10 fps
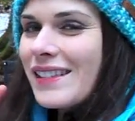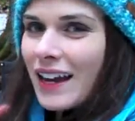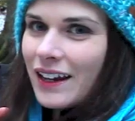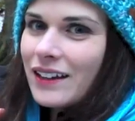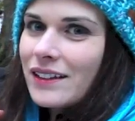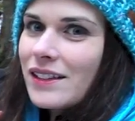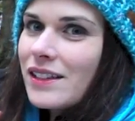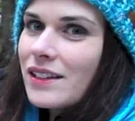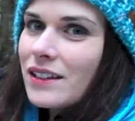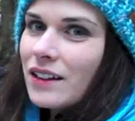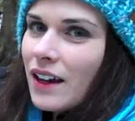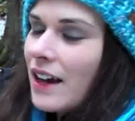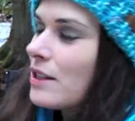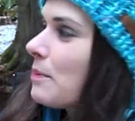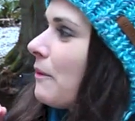seconds
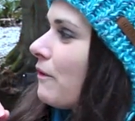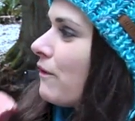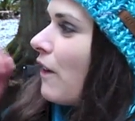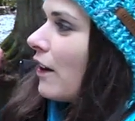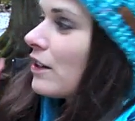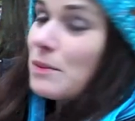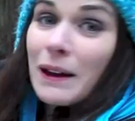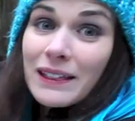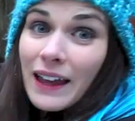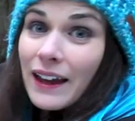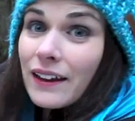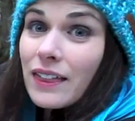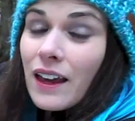as far as my length.